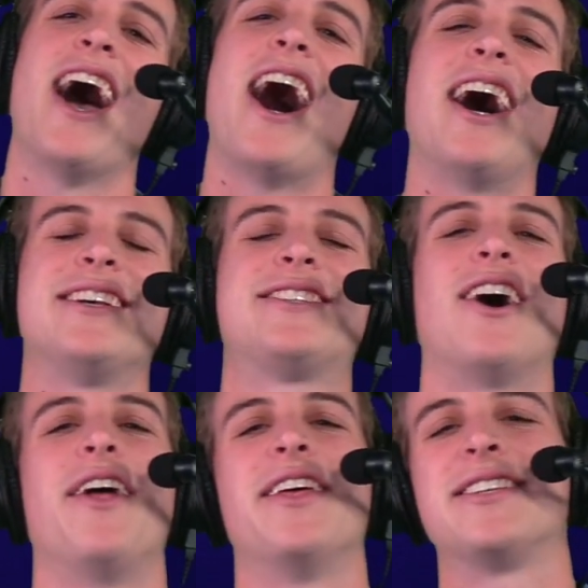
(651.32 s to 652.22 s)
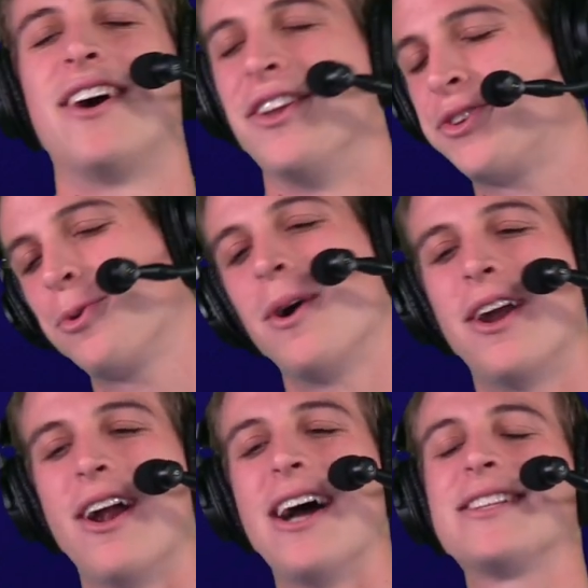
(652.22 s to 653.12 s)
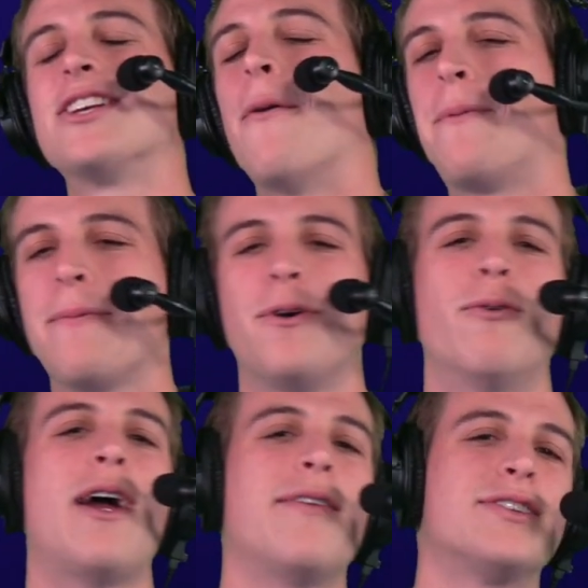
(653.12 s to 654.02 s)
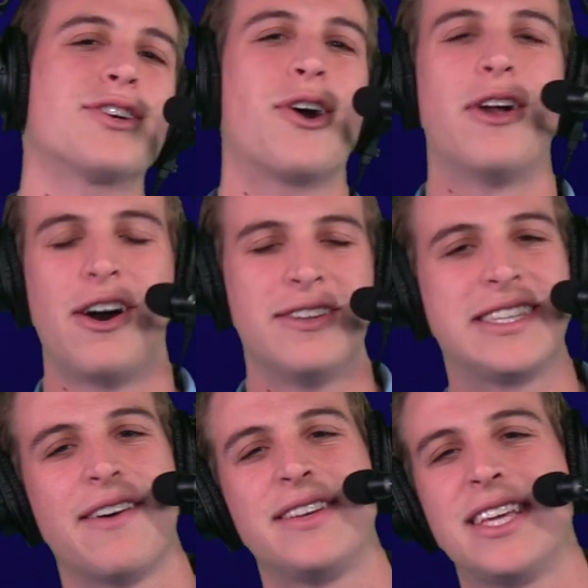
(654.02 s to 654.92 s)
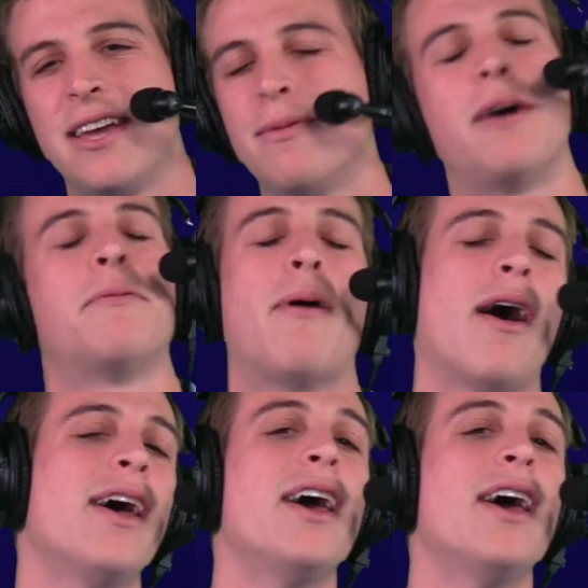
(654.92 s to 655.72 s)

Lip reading: I saw this on Twitter. I saw people, Ravens are going 0-17, blah, blah, blah.